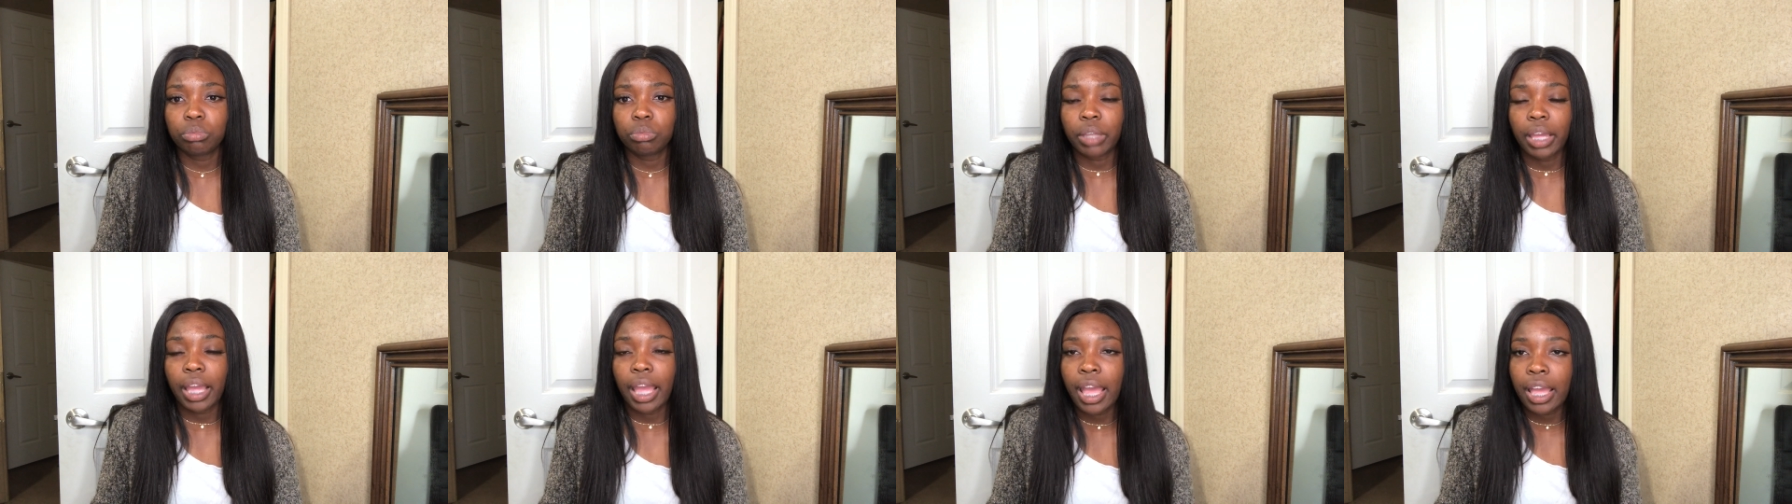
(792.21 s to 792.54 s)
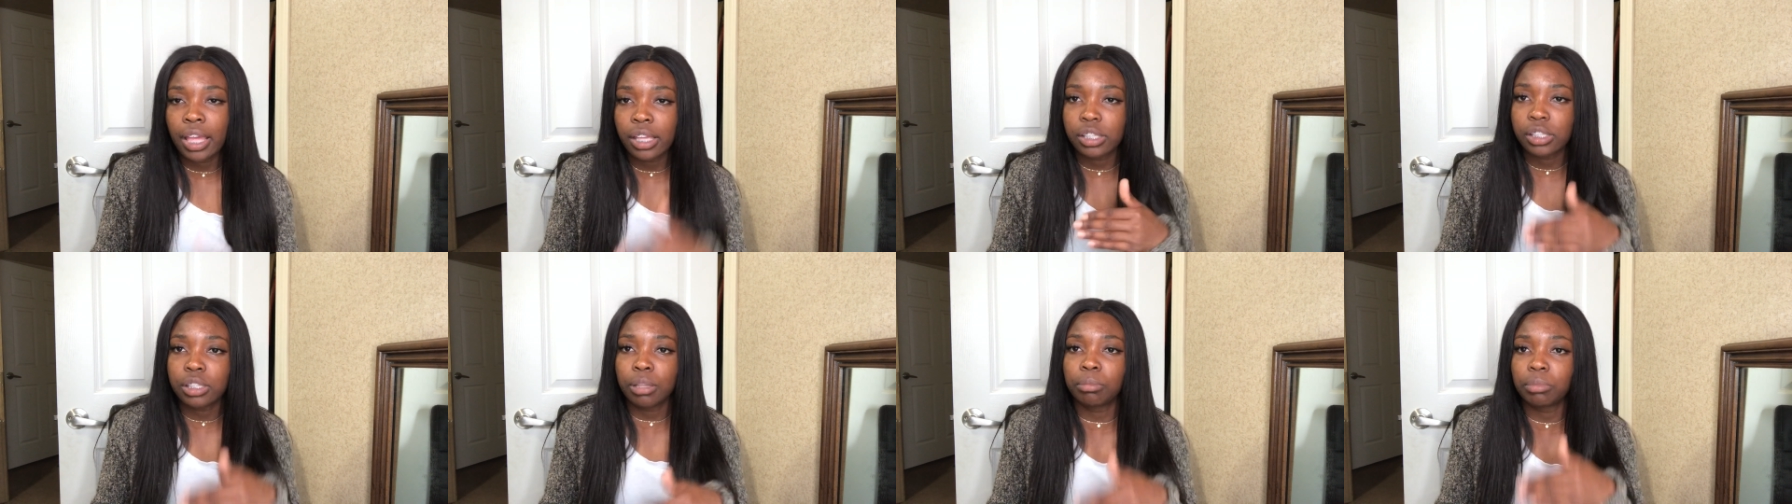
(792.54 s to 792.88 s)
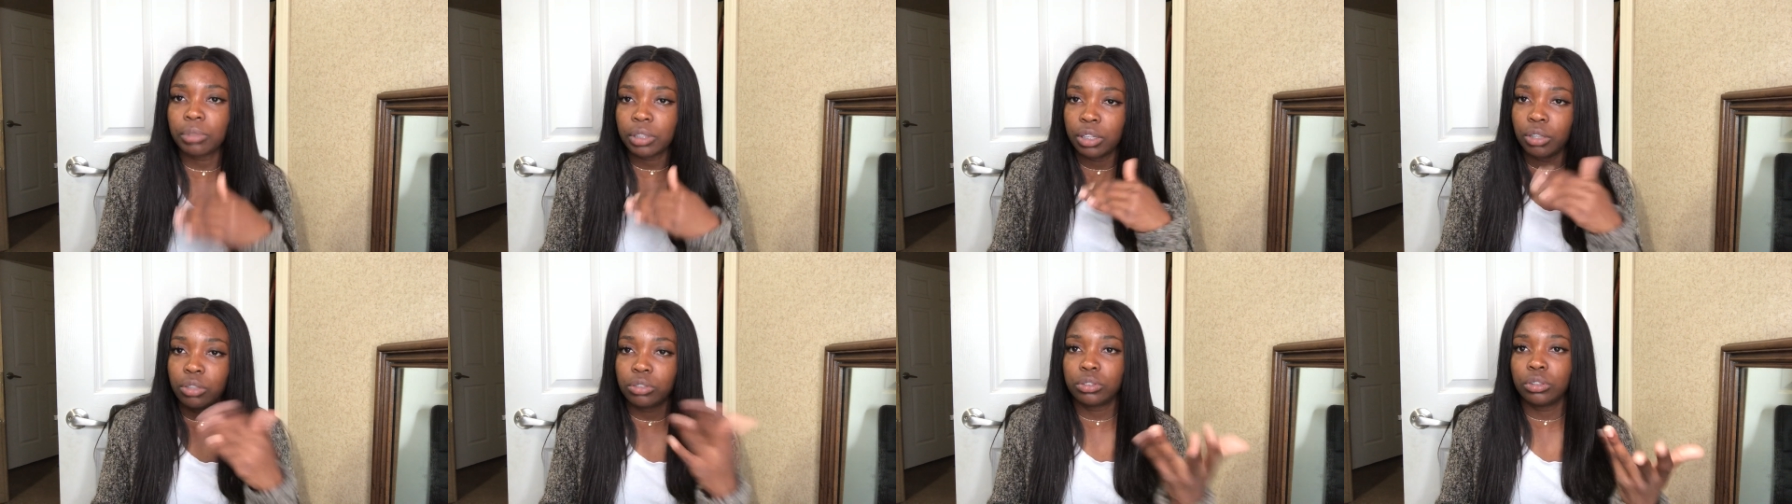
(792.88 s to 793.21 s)
that has
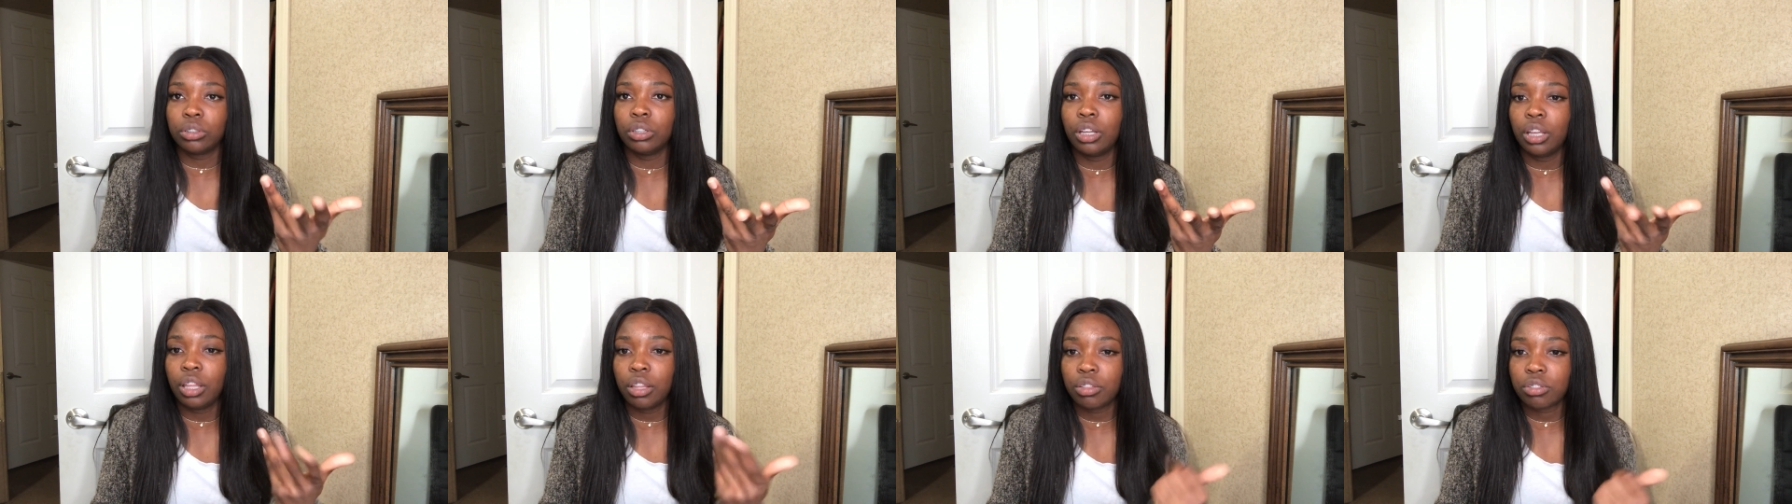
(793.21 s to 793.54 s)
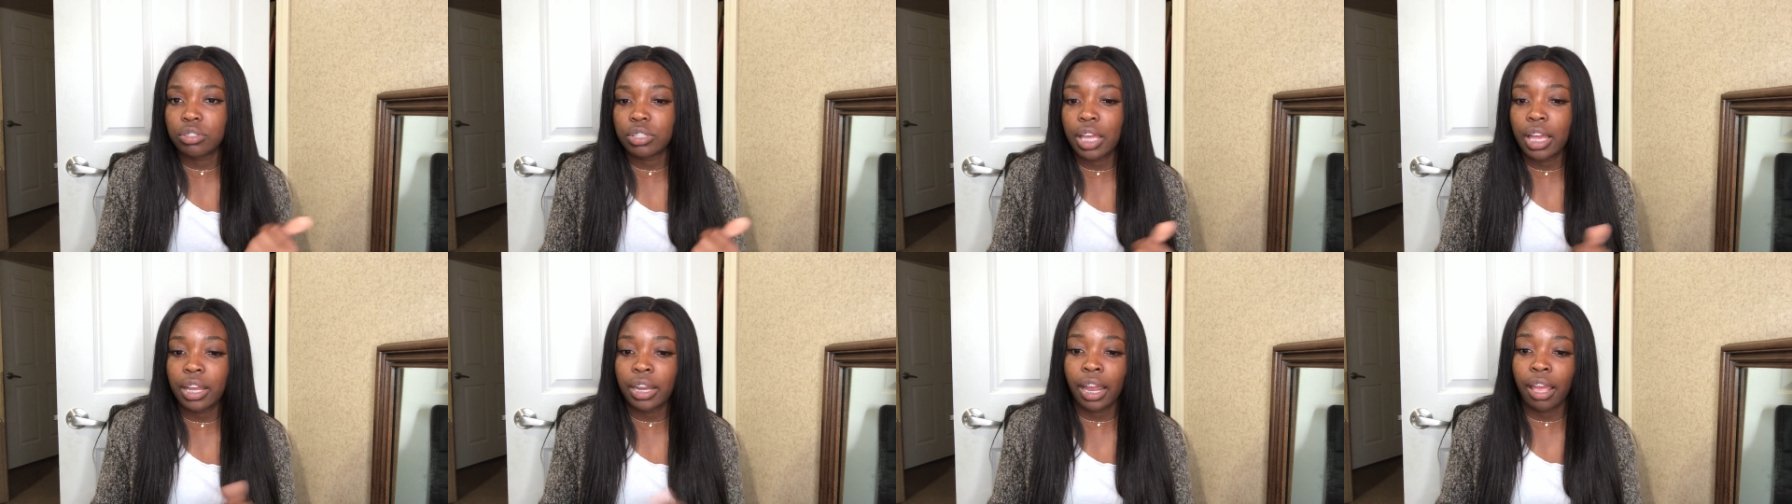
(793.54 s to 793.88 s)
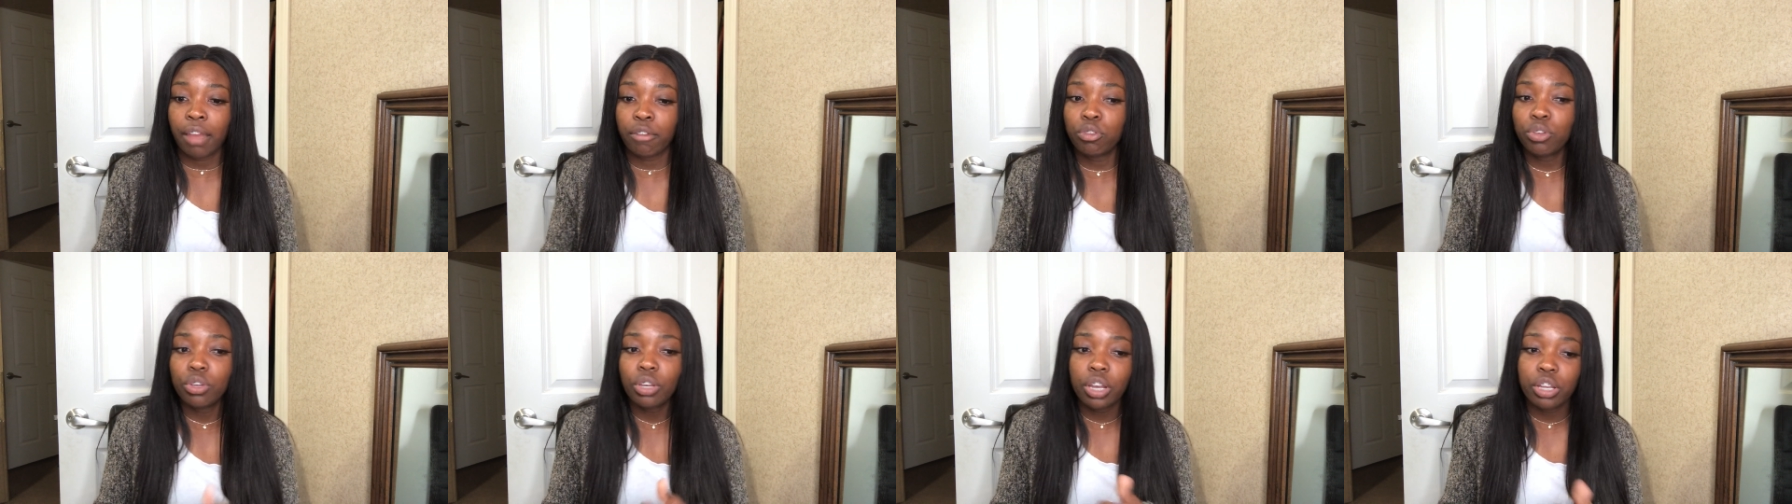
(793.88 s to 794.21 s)
something else on the other side now
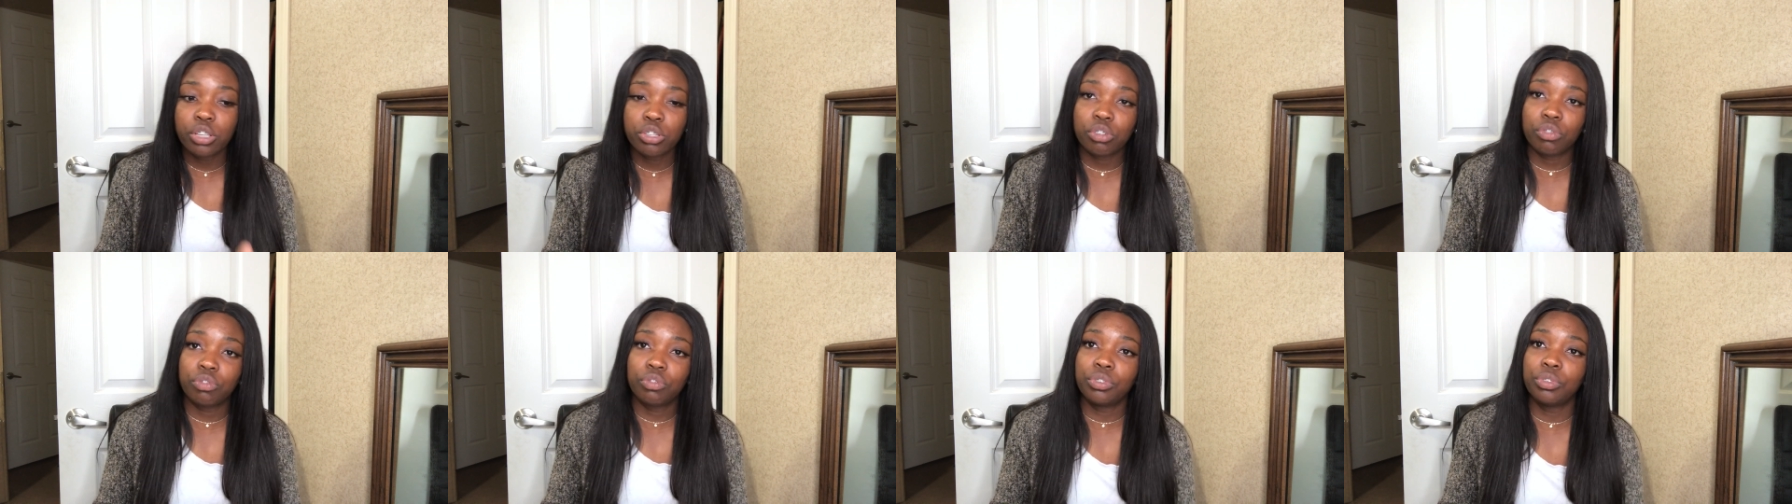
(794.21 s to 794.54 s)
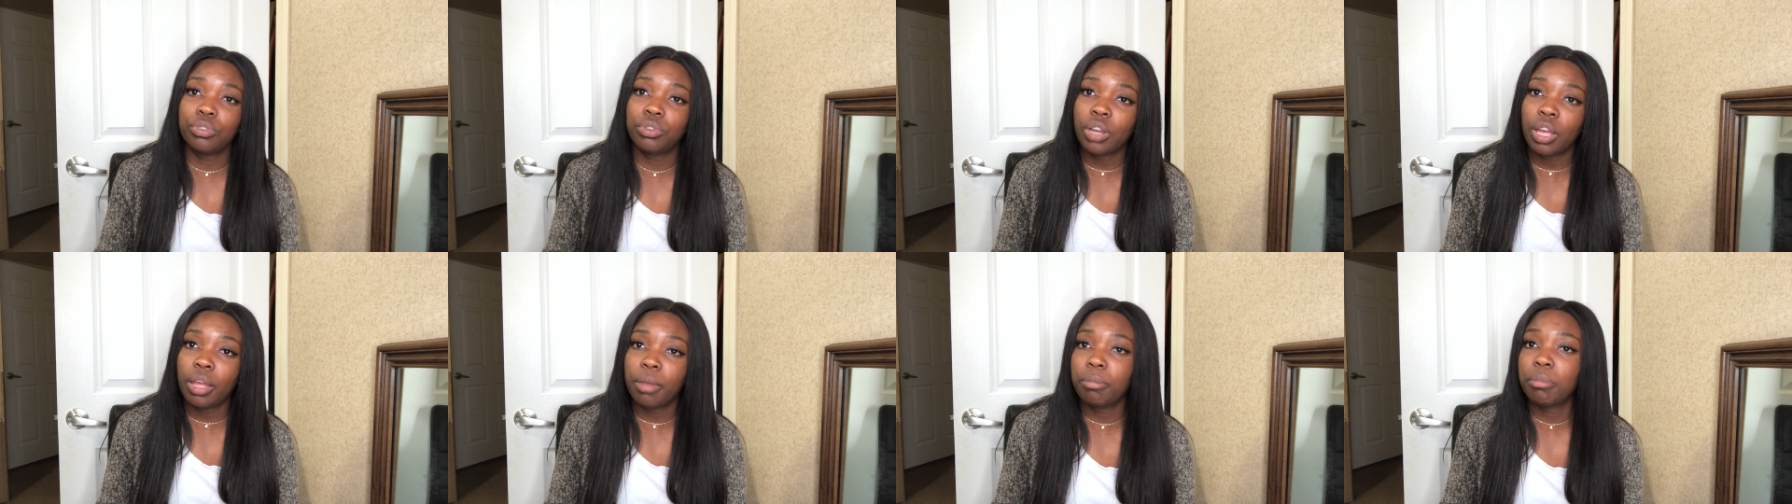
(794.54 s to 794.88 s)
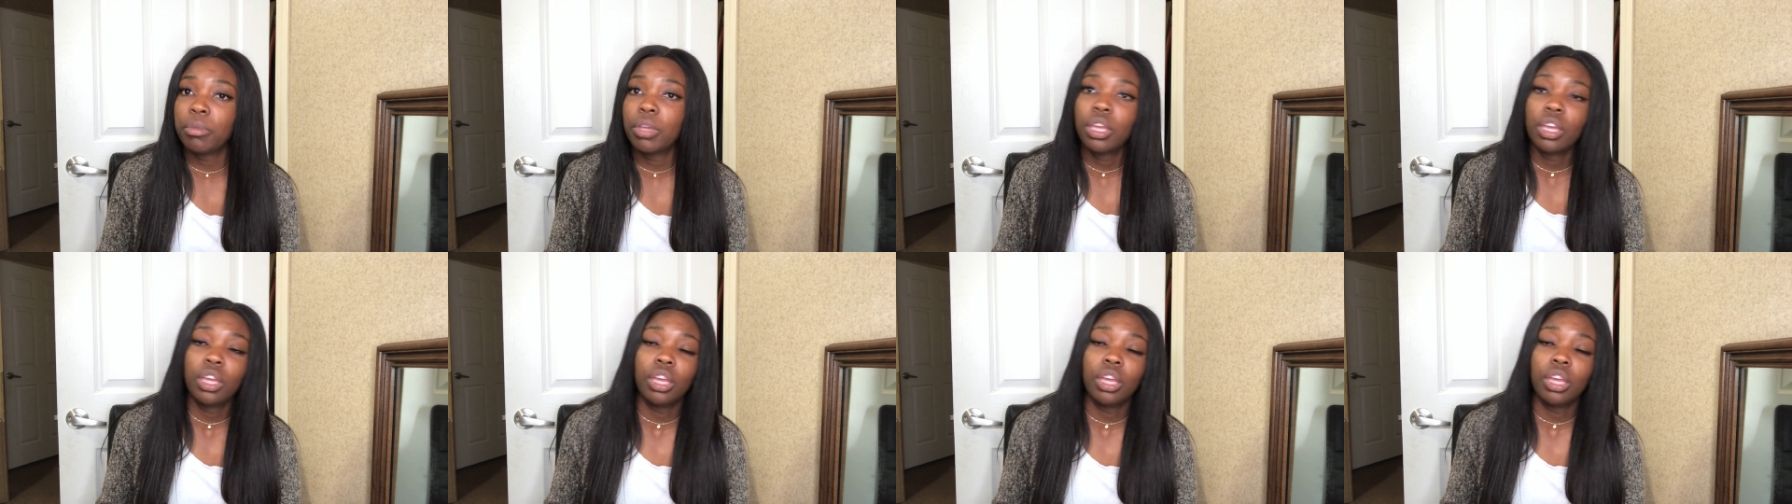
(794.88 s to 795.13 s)
if you cut your food up